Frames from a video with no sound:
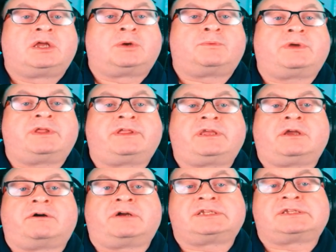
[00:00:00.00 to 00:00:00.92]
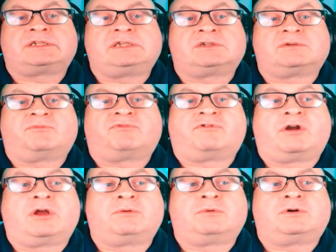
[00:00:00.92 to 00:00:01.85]
whether you're a seasoned
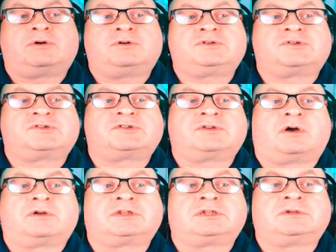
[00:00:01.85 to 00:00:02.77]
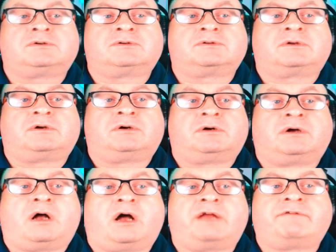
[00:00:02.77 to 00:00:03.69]
pro or just starting your
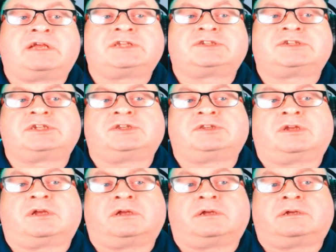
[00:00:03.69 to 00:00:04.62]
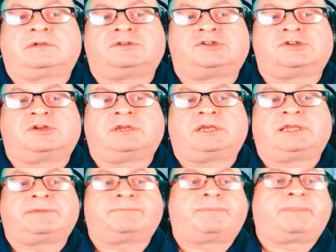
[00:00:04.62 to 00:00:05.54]
iRacing
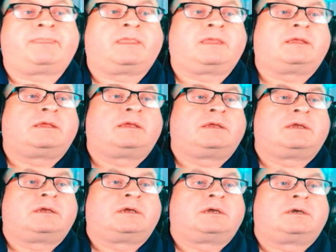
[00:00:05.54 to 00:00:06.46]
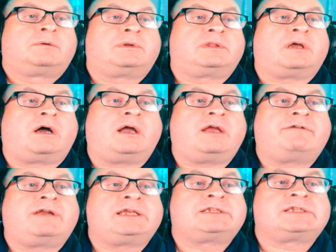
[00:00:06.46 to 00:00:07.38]
journey. With
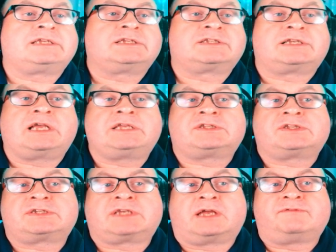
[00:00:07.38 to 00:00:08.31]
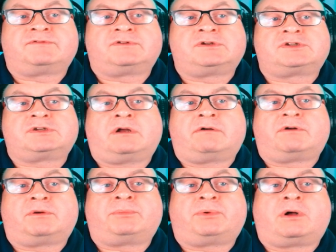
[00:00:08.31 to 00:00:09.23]
iRacing's laser scan version of
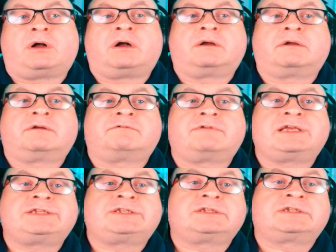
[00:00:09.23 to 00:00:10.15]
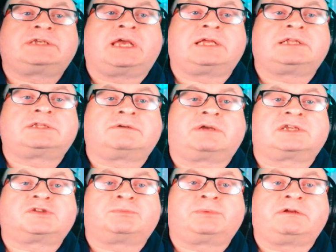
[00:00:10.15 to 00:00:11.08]
Oran Park, racers get to
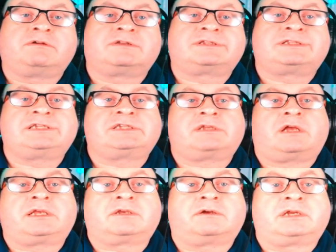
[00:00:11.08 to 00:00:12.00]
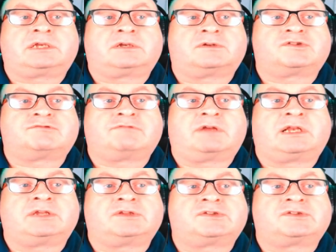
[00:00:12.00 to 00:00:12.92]
experience this iconic
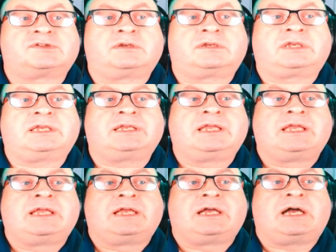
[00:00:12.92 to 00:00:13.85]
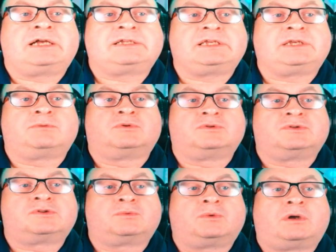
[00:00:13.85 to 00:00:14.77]
Australian circuit as it
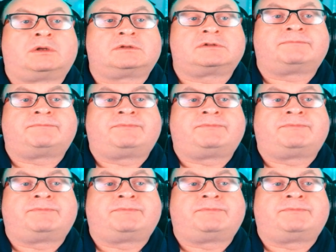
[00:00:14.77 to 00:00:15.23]
once was.